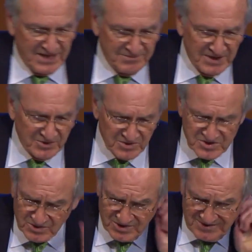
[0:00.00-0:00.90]
My third
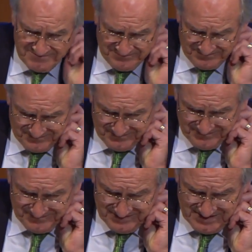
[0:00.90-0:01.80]
story
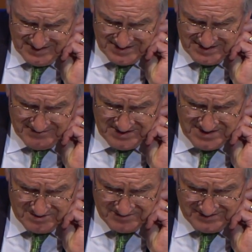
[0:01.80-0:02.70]
is Emily
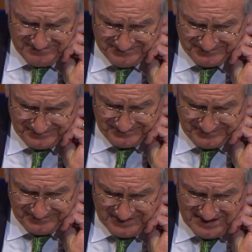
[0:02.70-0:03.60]
Hillman.
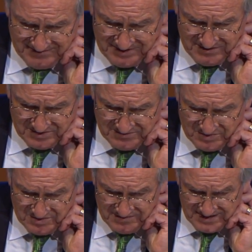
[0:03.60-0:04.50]
Emily was
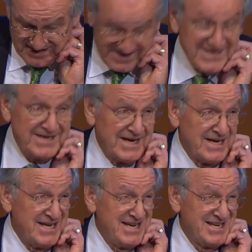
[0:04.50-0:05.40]
born about
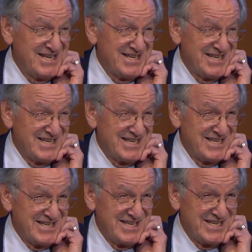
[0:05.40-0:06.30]
1990,
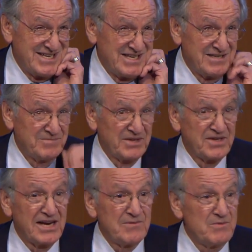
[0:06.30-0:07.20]
about the
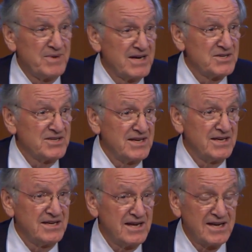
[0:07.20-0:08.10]
time we passed the
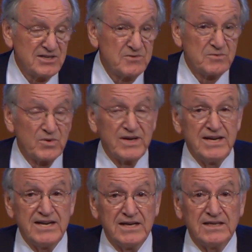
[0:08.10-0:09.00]
ADA Act. She was born in
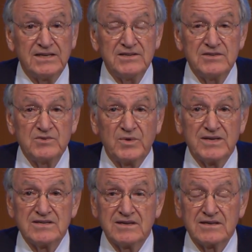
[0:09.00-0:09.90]
89, she's
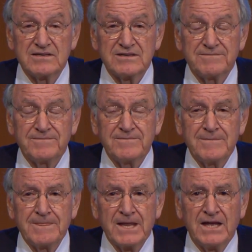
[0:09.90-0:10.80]
26.
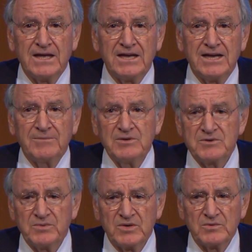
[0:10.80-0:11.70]
Emily
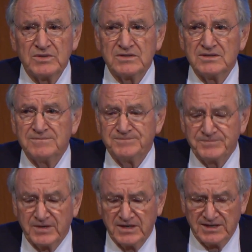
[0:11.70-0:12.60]
was born with
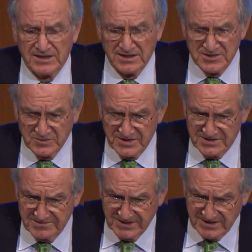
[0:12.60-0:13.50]
intellectual
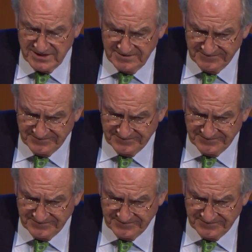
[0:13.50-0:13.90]
disability.